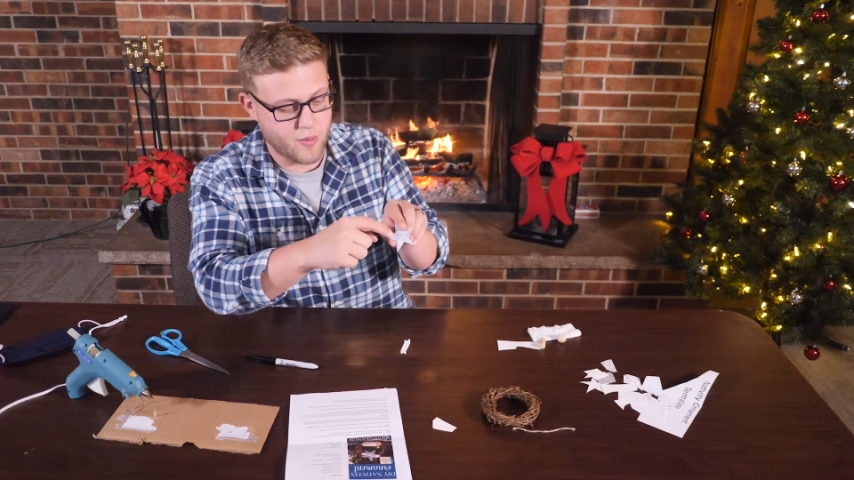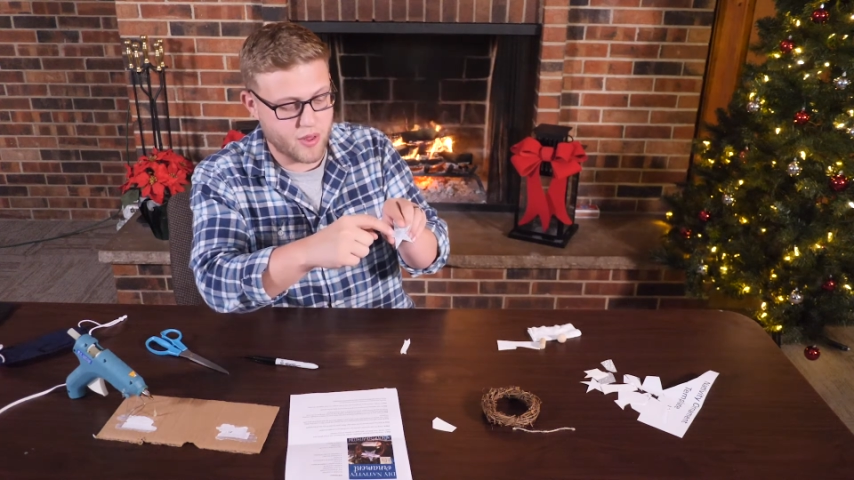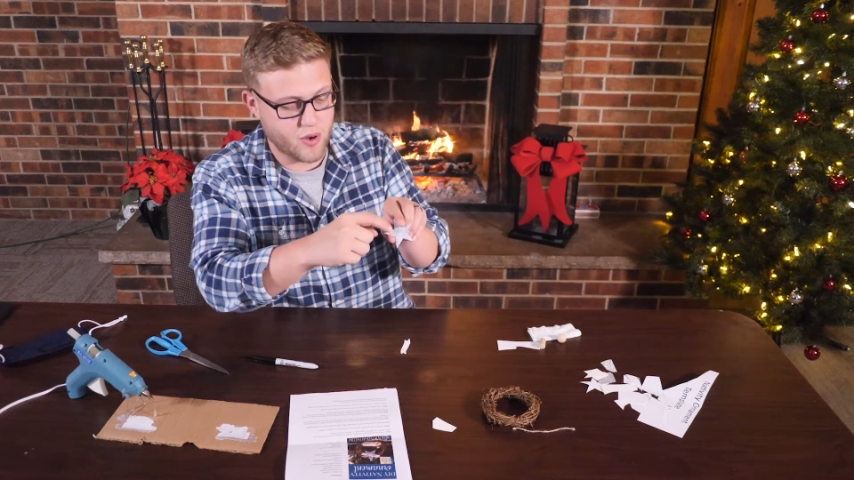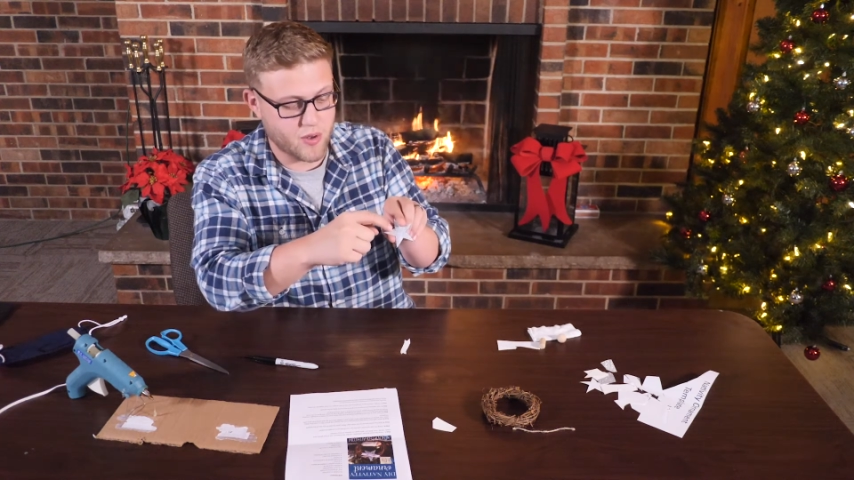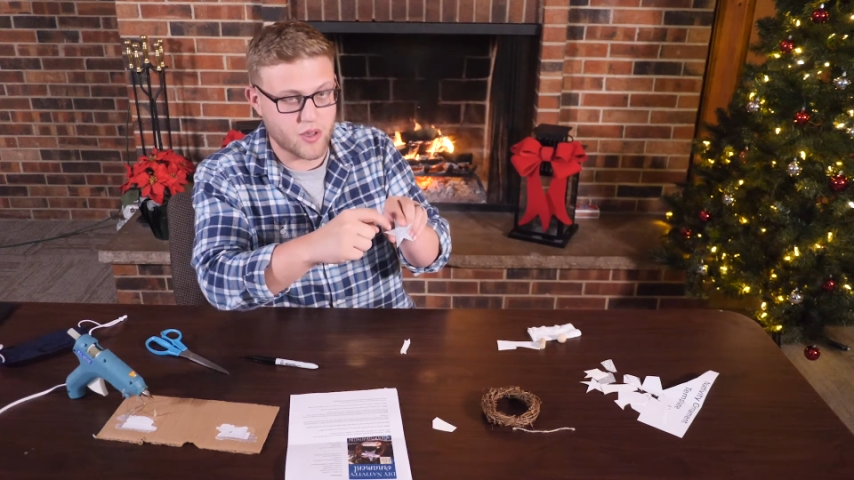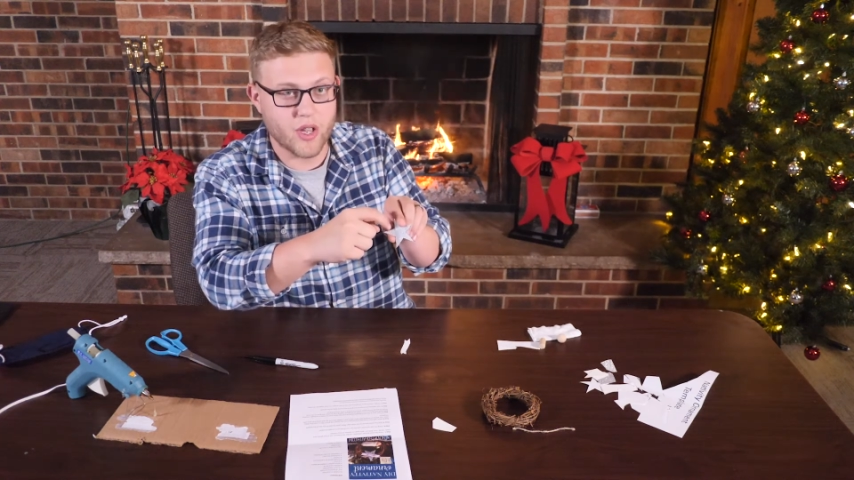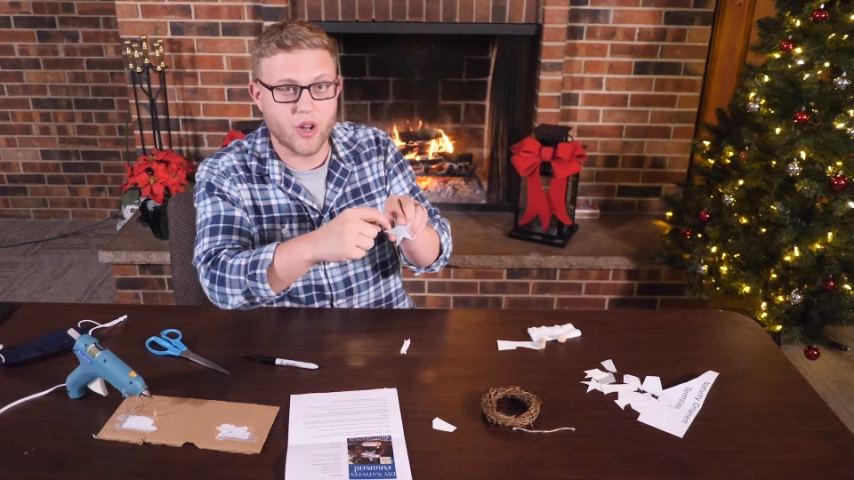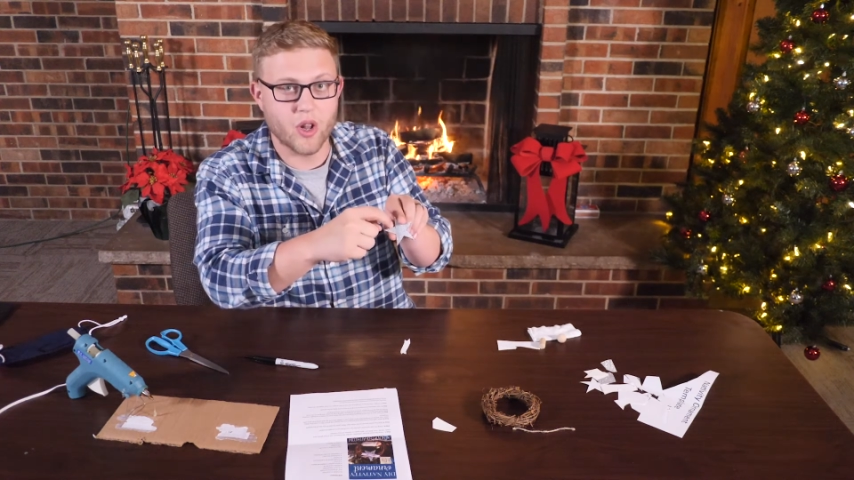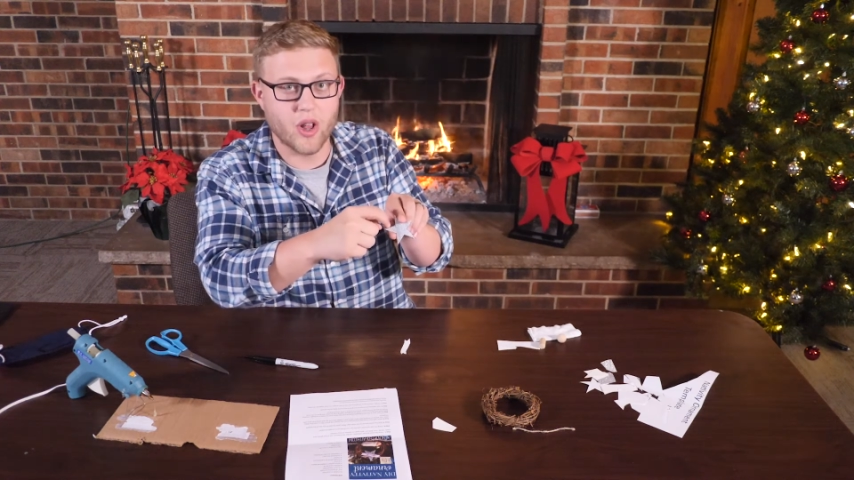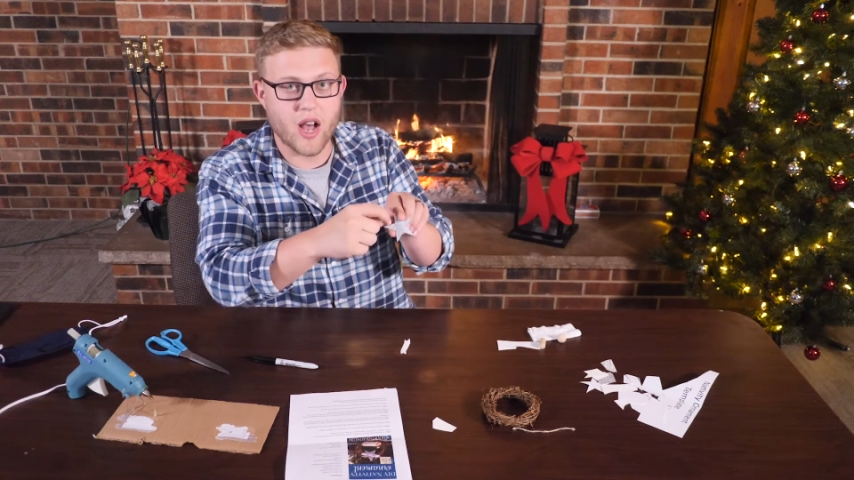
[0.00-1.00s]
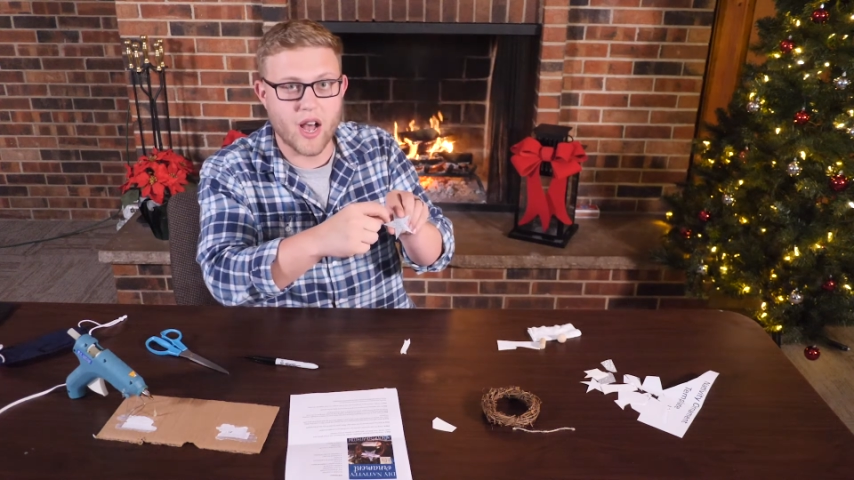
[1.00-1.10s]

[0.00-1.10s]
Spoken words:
but there's little